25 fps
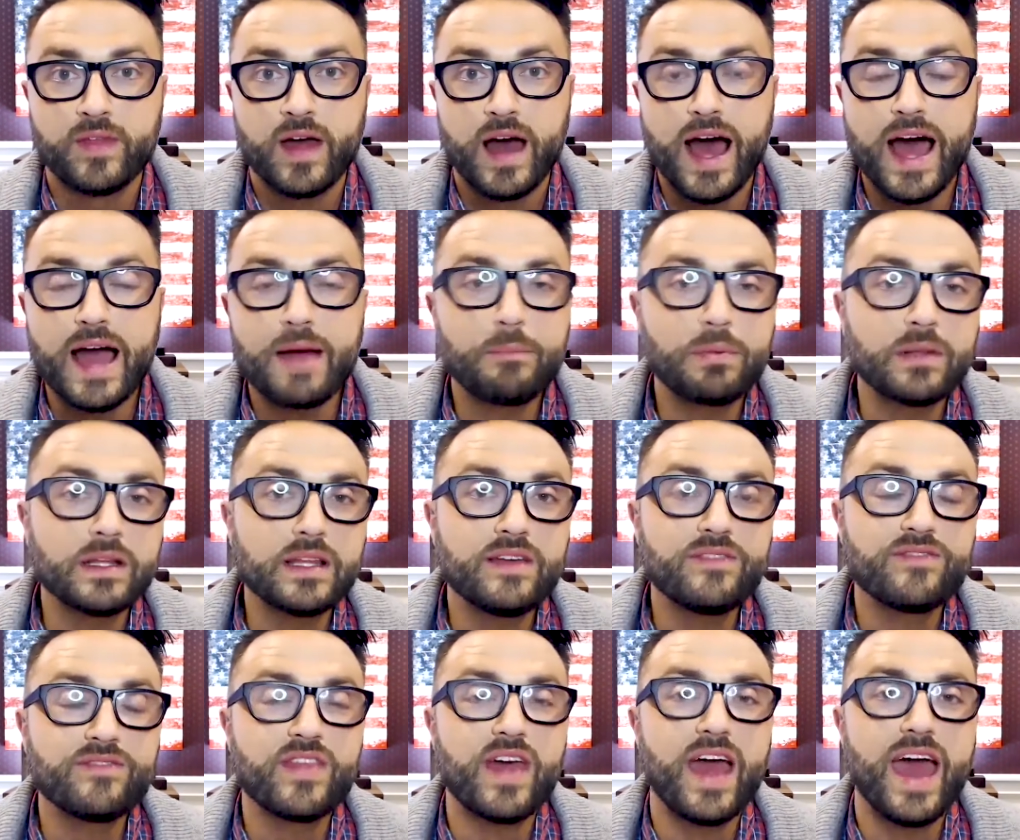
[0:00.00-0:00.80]
I
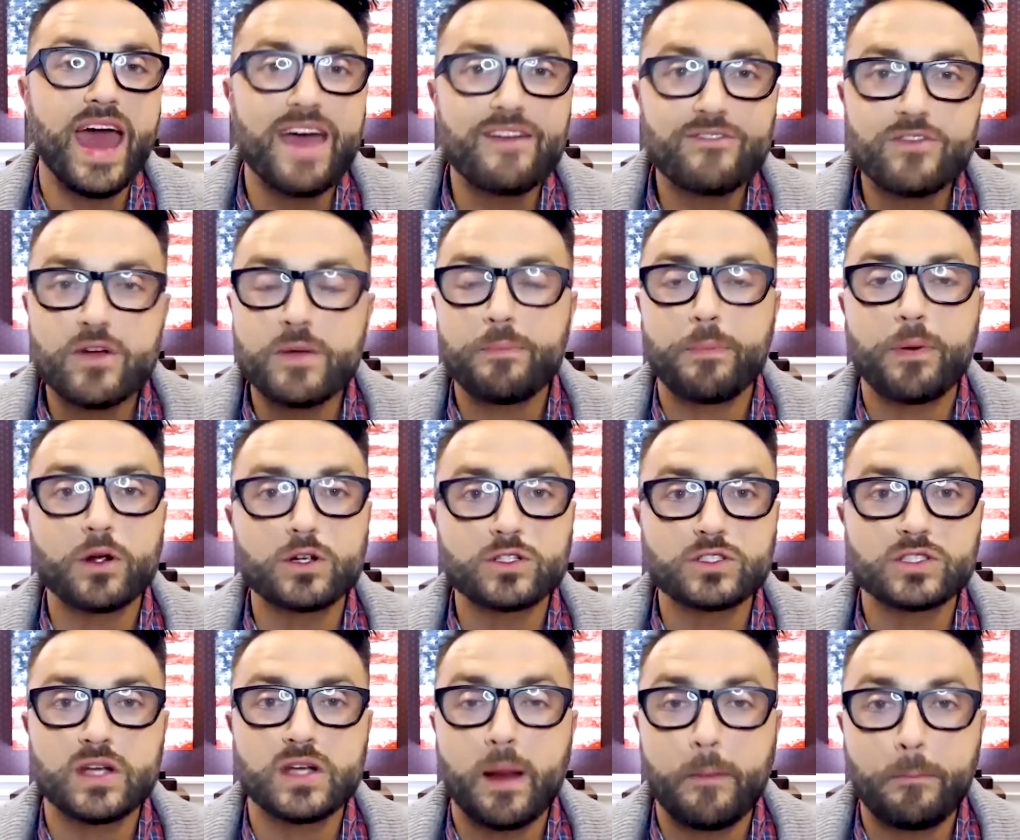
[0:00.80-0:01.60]
believe that every
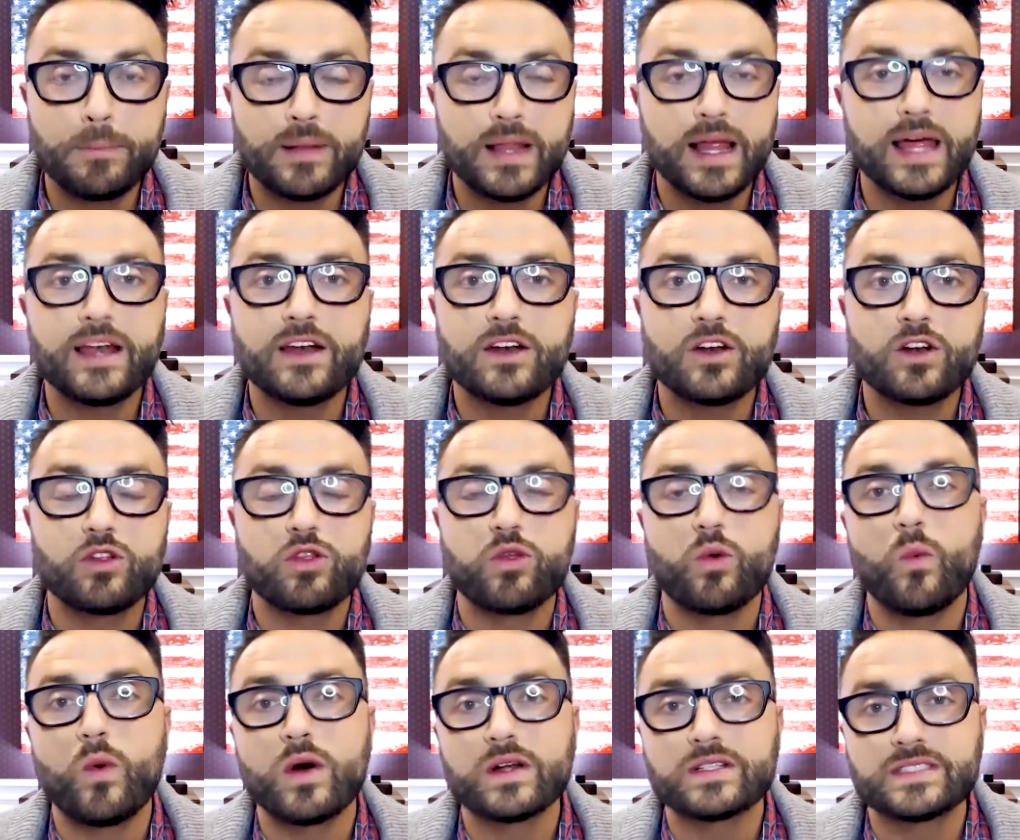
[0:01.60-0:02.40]
person on planet Earth
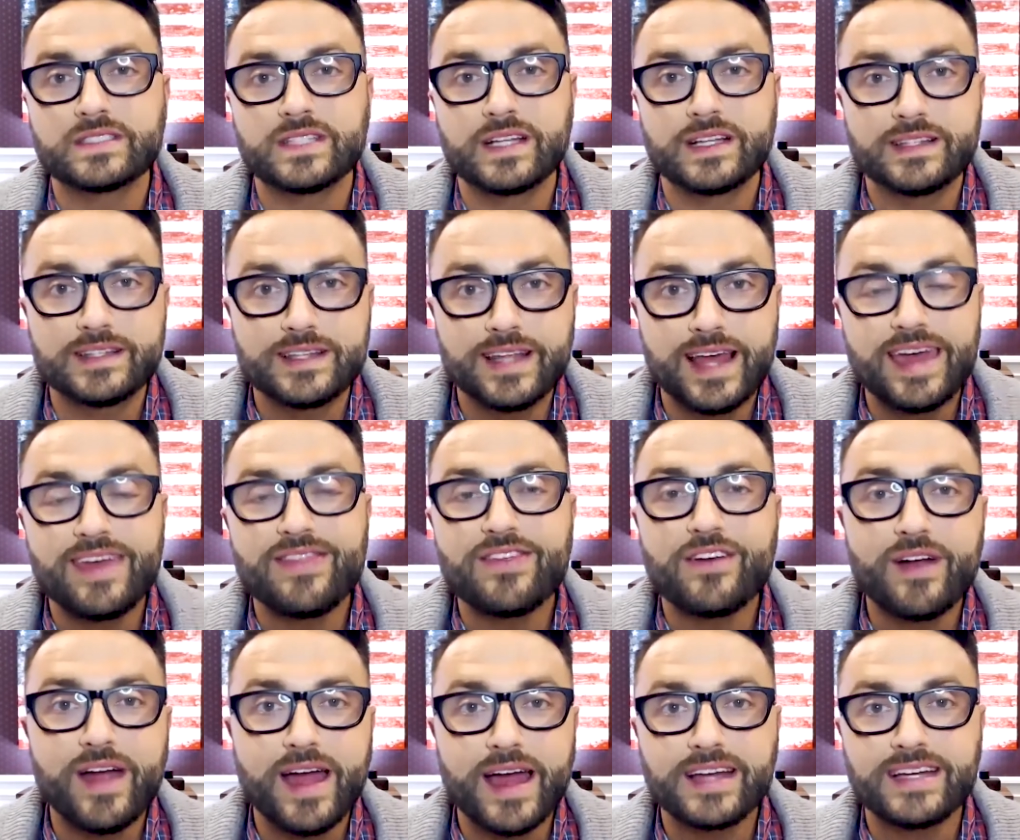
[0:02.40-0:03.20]
wants to lay
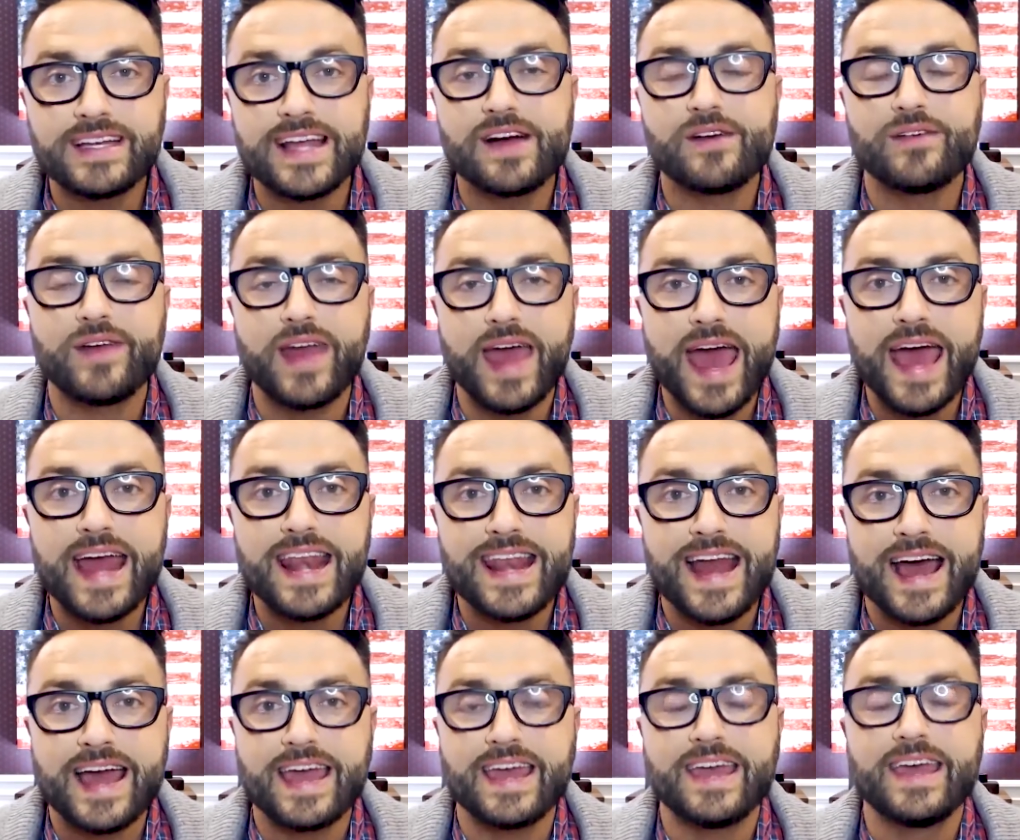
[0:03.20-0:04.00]
their head down at
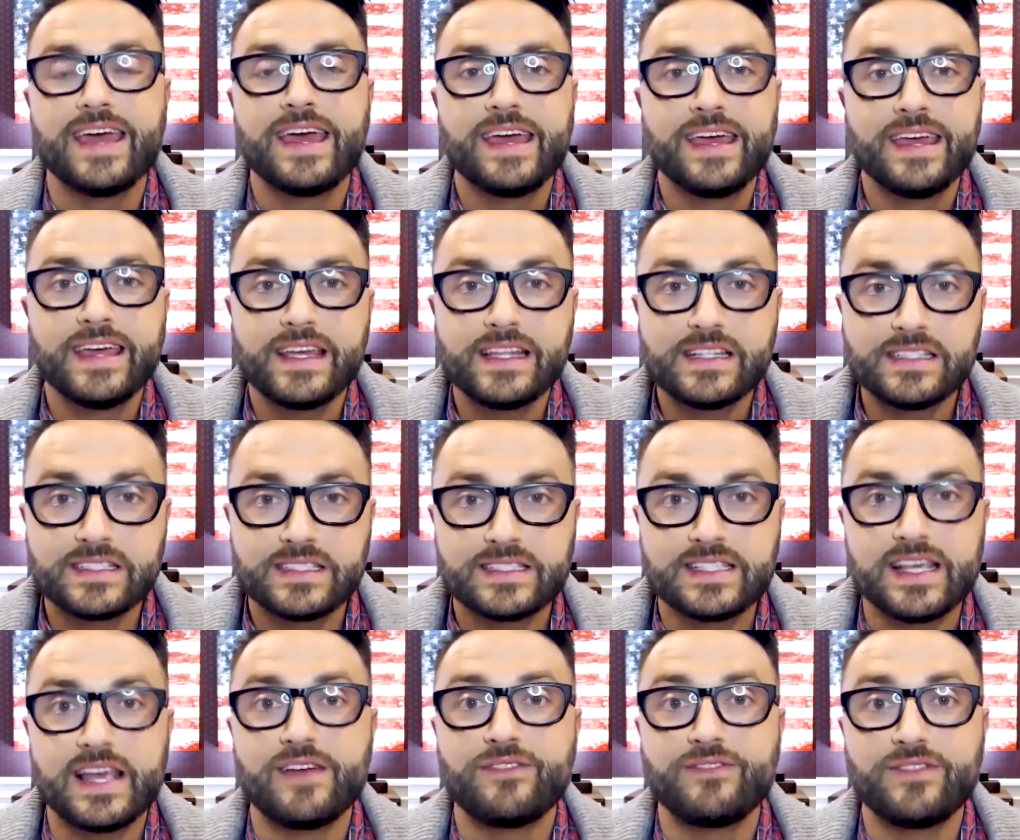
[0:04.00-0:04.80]
night in
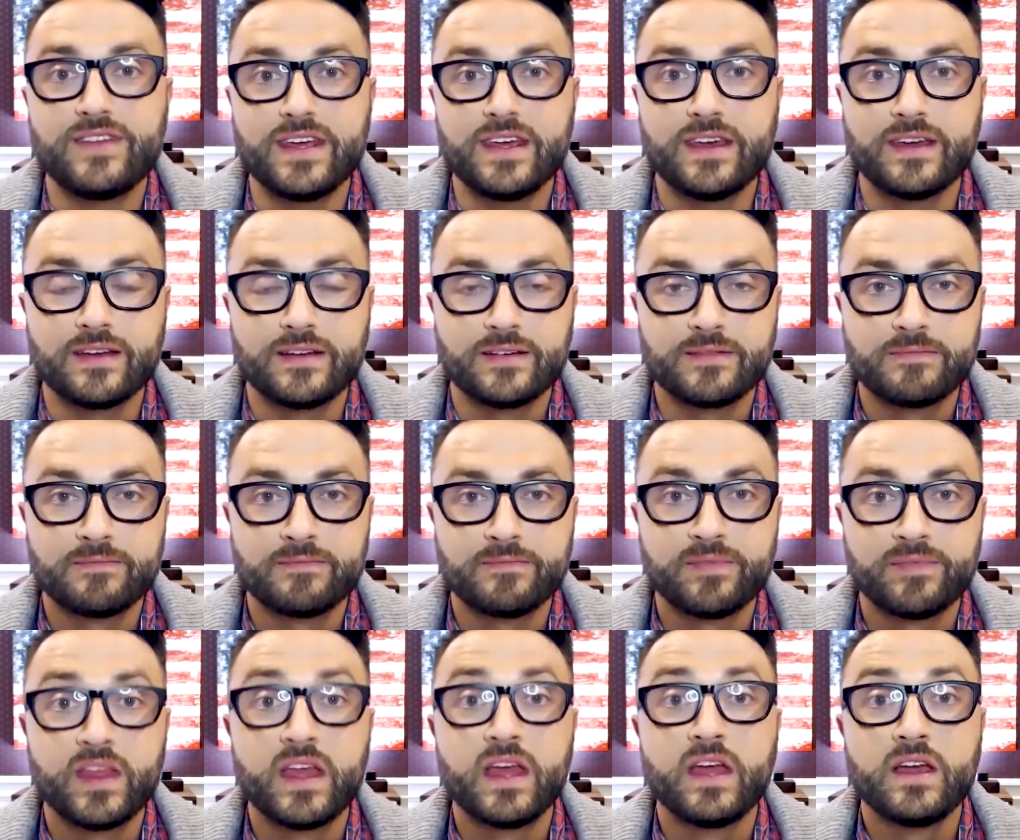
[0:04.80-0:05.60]
safety.
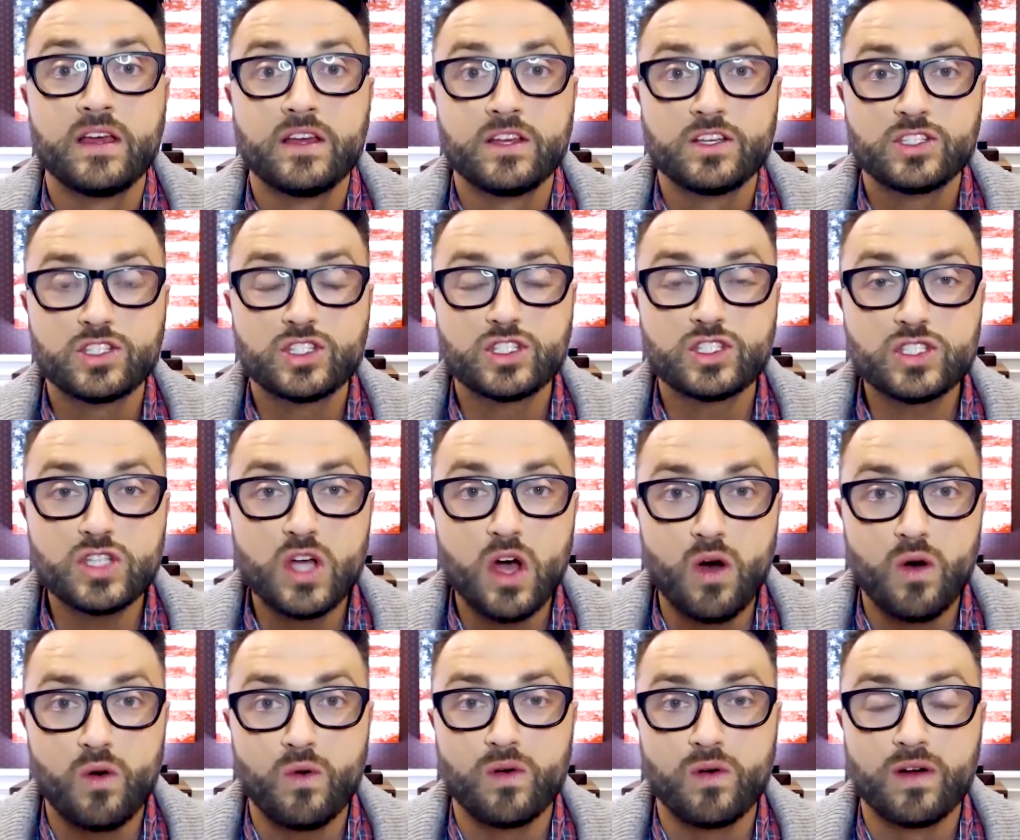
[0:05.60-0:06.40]

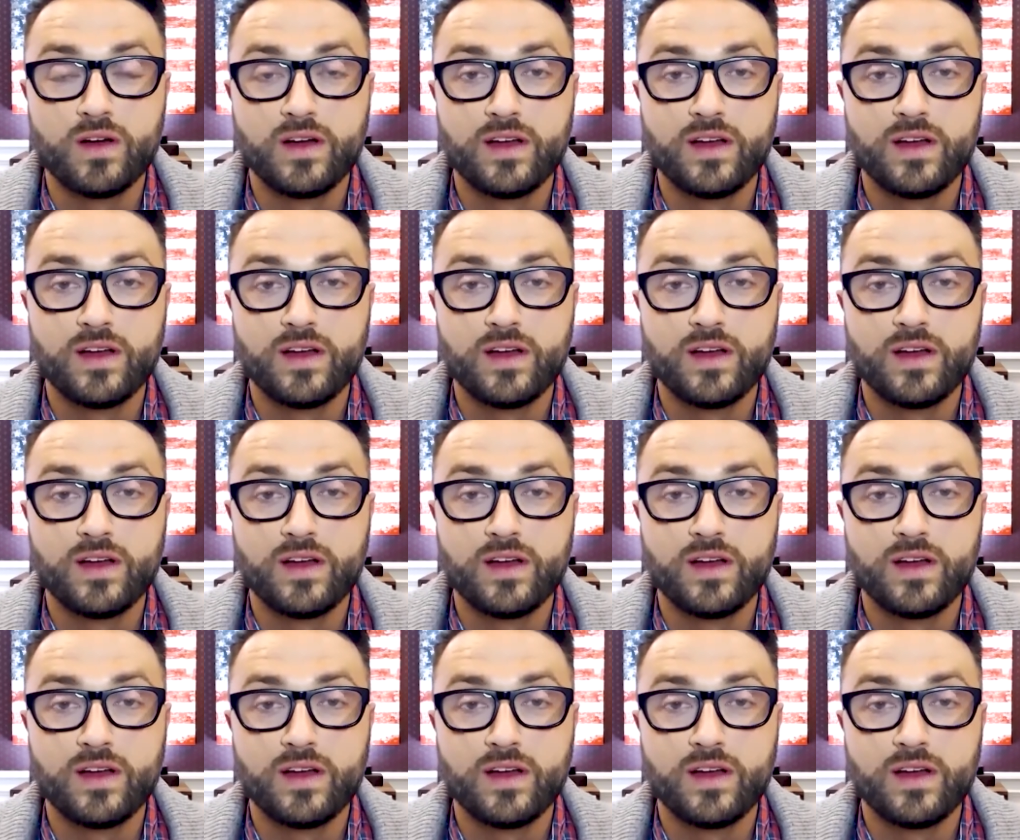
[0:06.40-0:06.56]
So,